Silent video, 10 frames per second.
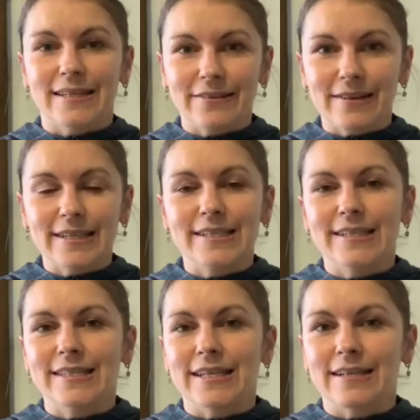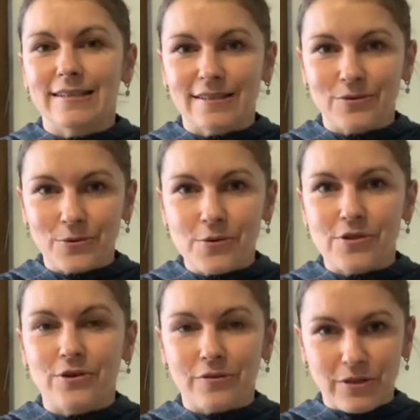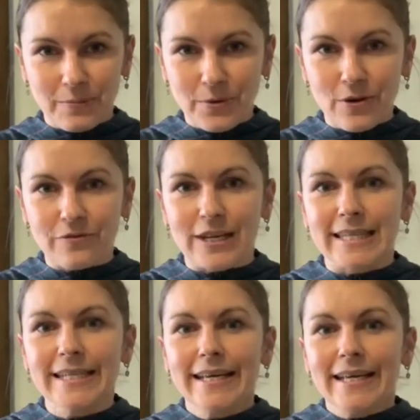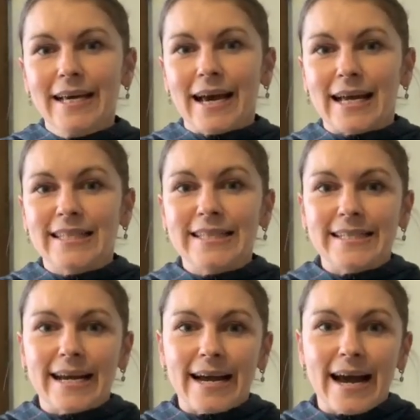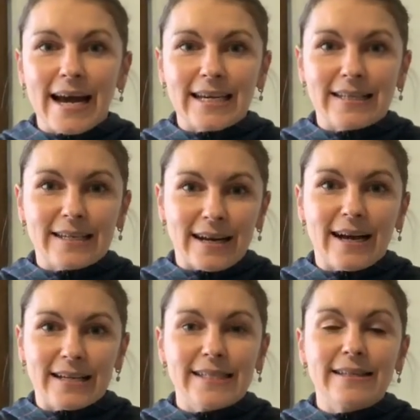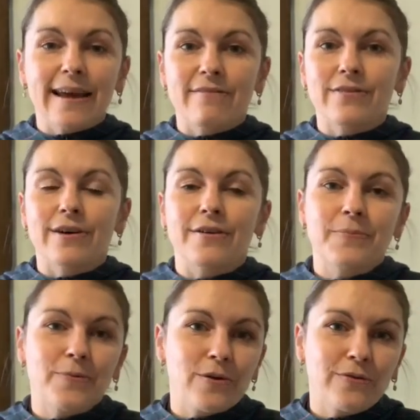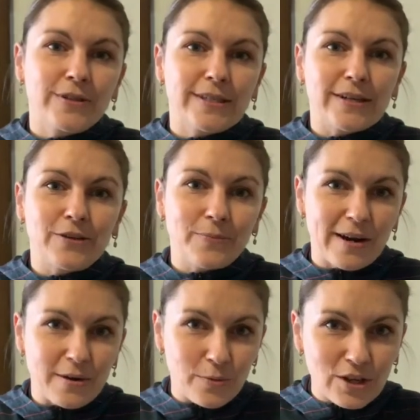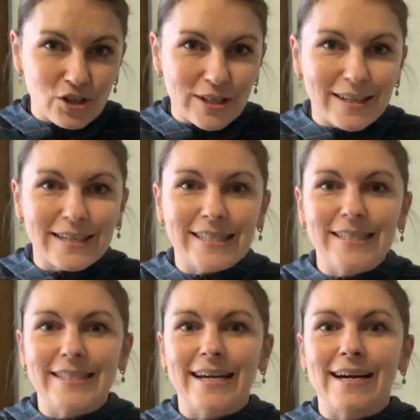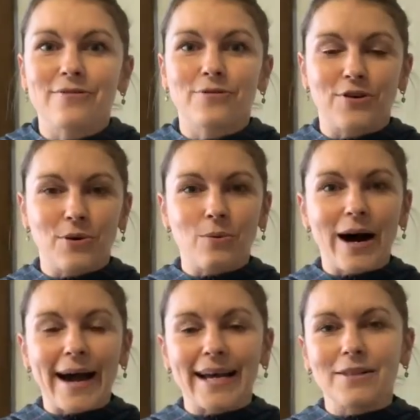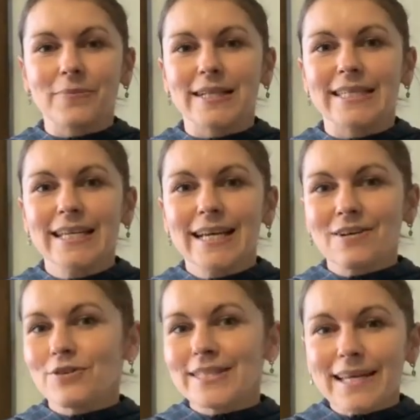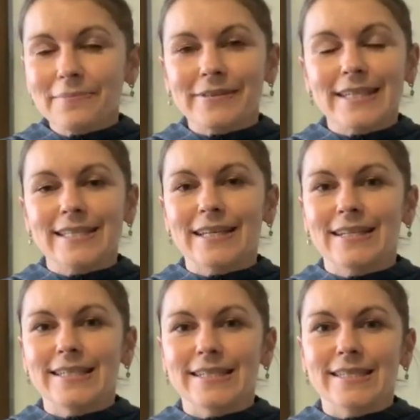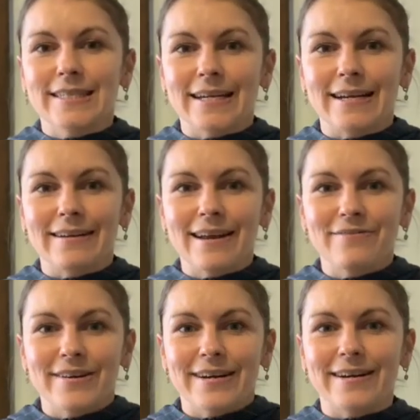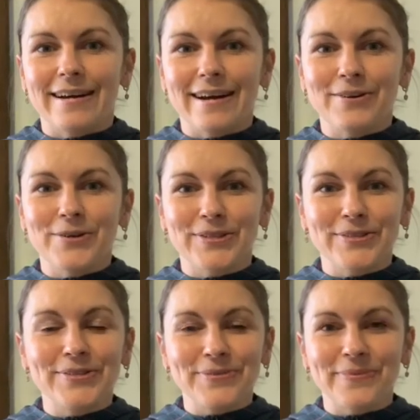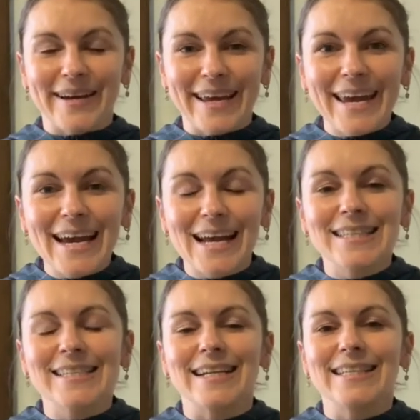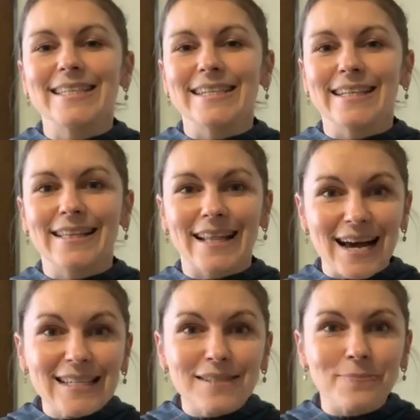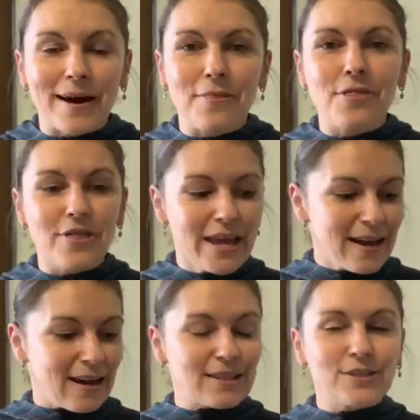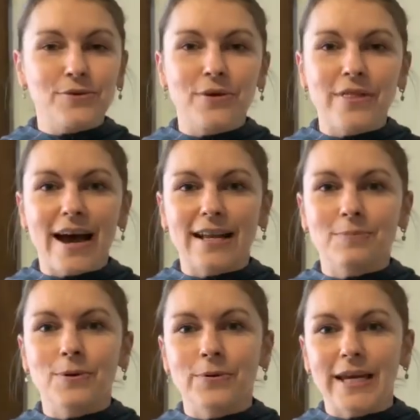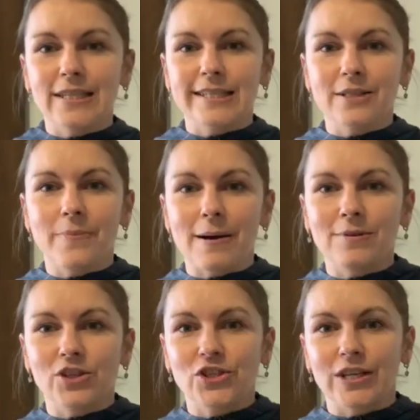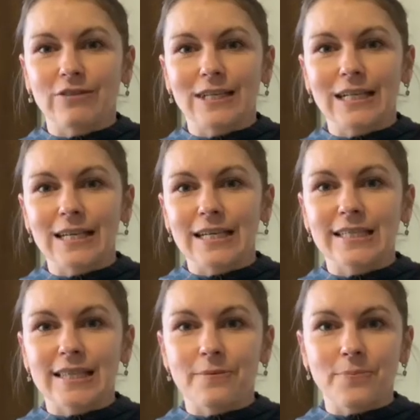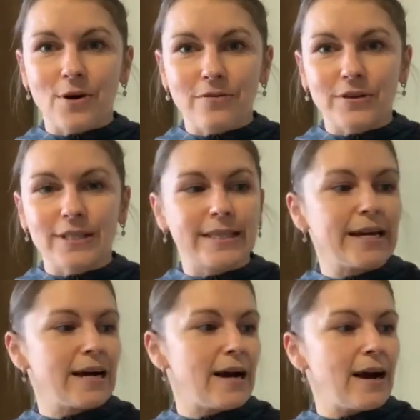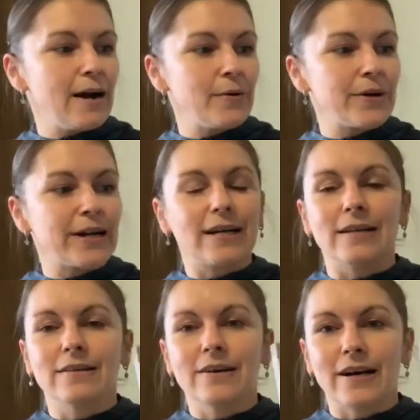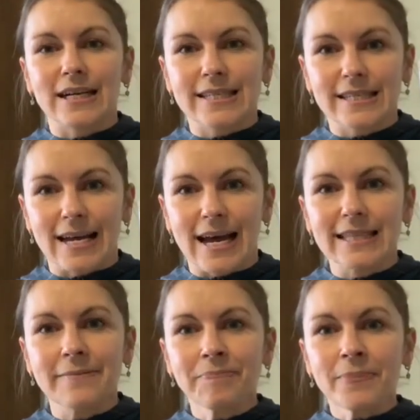an artist and as an author of the Prophet, and I did have the Prophet on my wish list for a while, but for some reason it just never got into my hands until last month. I saw that Blue Angel Publishing released the Prophet, the Oracle card set.